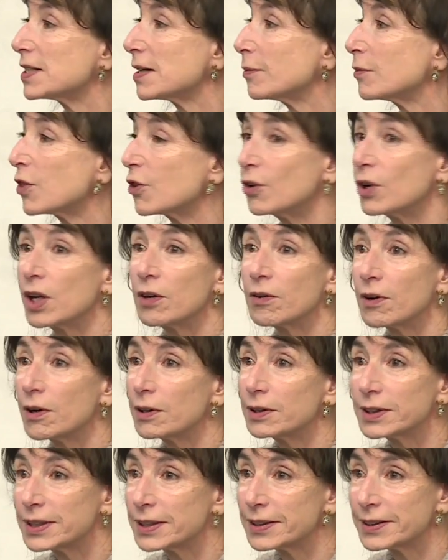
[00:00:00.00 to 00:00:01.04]
some
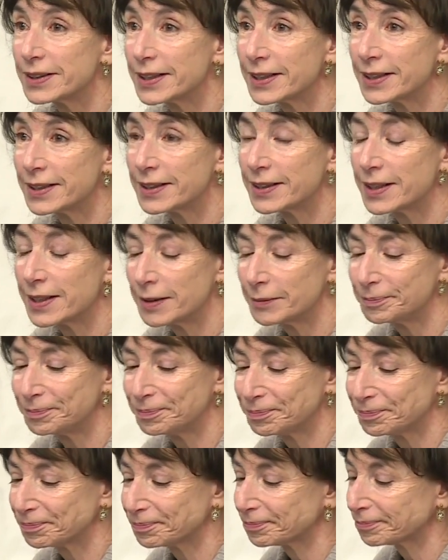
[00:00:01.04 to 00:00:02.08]
30-year-old in
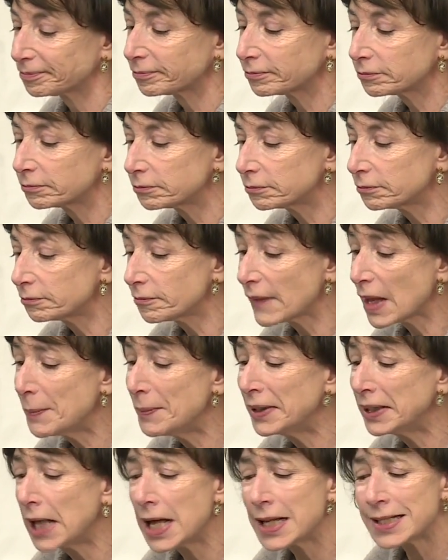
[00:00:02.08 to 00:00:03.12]

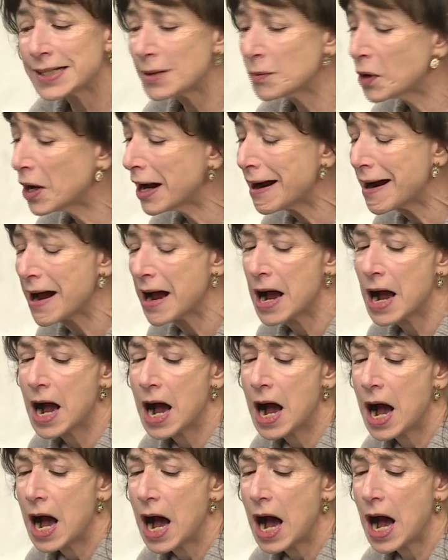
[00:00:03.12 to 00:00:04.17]
Milan somewhere.
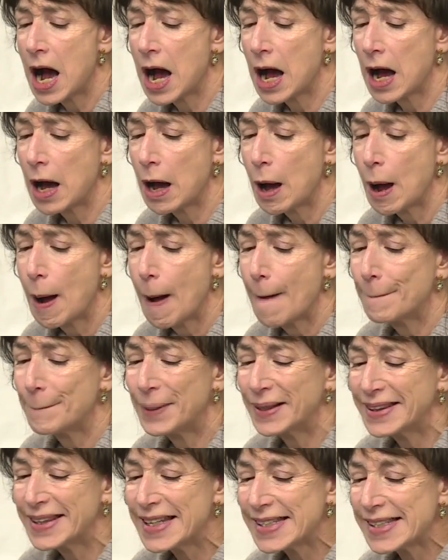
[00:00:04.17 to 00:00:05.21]

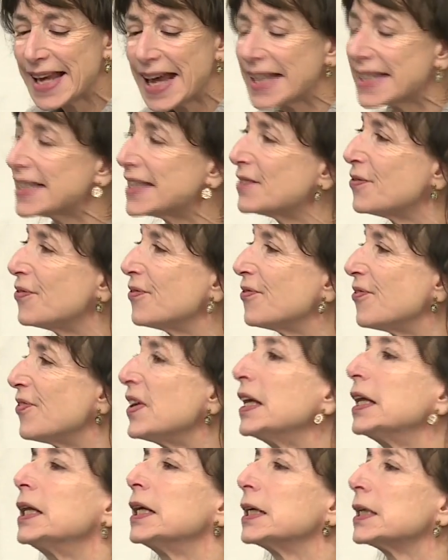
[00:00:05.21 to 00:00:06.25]
But this had the
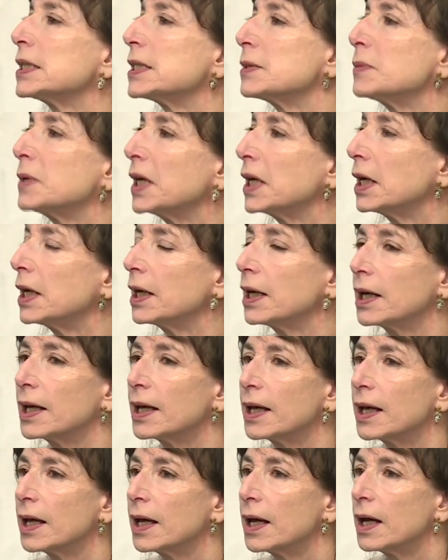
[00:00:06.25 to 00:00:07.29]
feeling to me
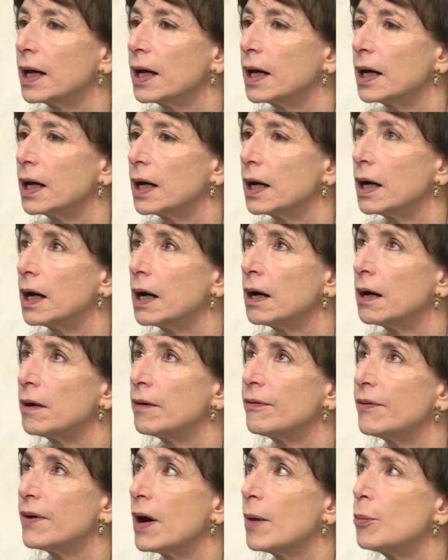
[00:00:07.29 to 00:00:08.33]

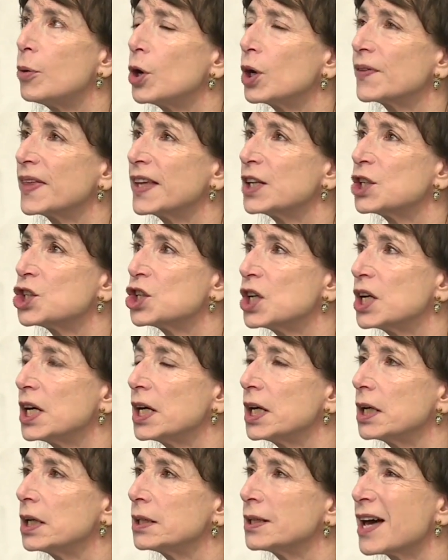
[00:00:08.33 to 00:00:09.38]
of a book that
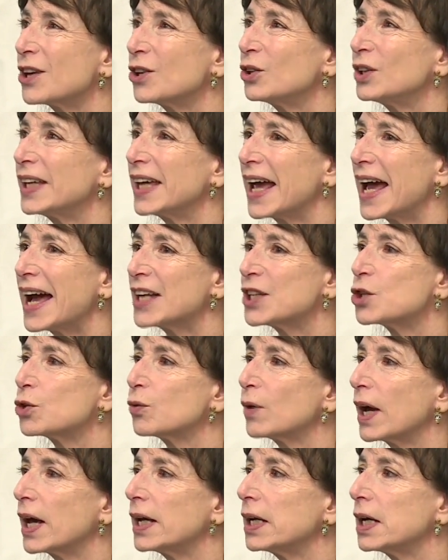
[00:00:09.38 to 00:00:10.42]
she not only had to
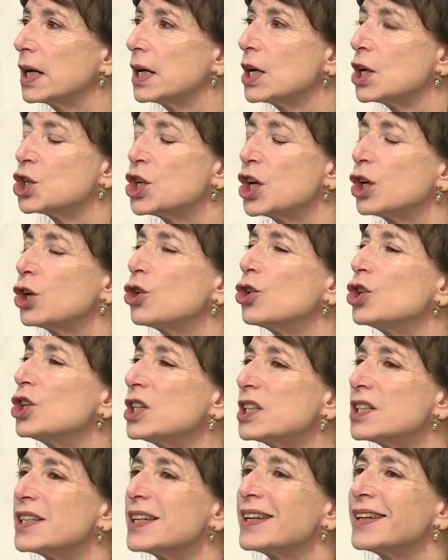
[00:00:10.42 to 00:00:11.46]
write, she
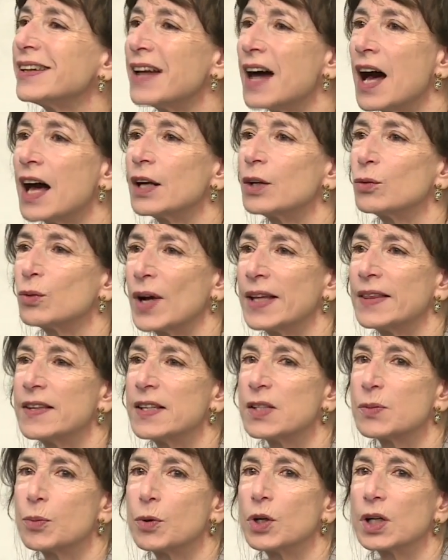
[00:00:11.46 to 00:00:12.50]
couldn't not write
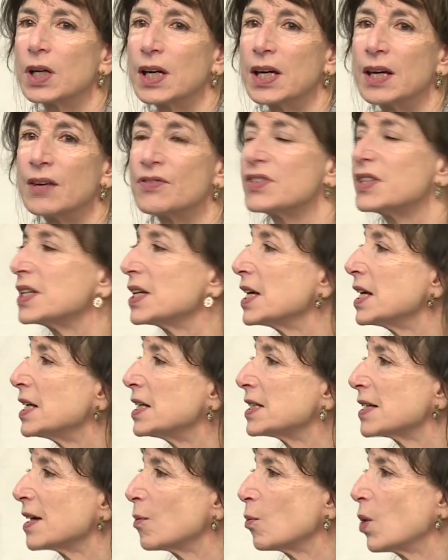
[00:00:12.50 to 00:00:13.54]
this book if
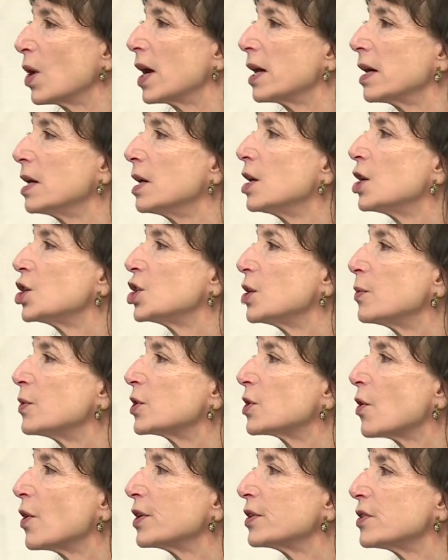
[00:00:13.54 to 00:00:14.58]
in some way she
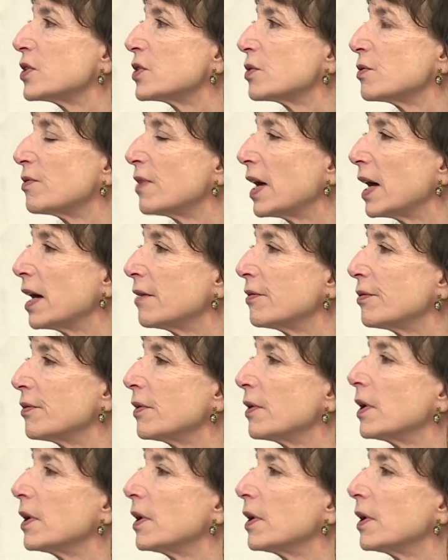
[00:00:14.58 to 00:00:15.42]
was going to survive